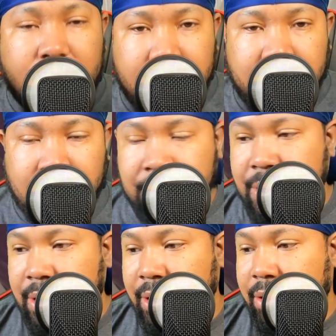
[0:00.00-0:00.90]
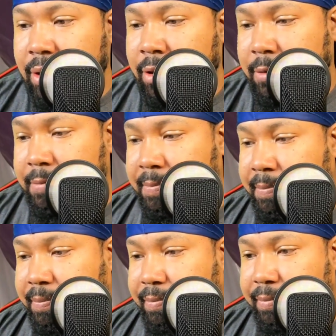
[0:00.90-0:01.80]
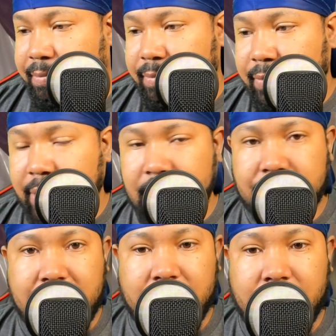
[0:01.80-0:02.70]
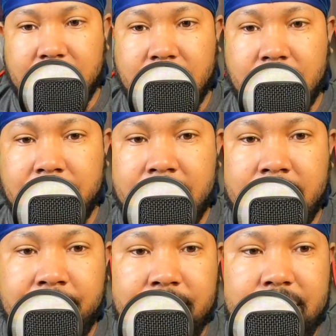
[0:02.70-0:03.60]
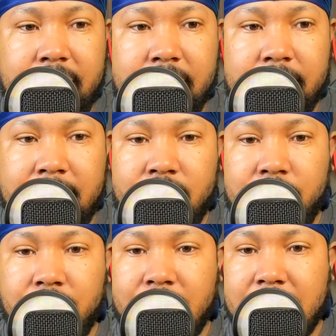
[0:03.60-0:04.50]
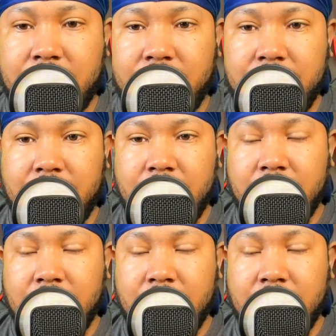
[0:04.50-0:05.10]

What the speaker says: You know what I'm saying? That's about it, y'all, man. I appreciate everybody who be rocking with me.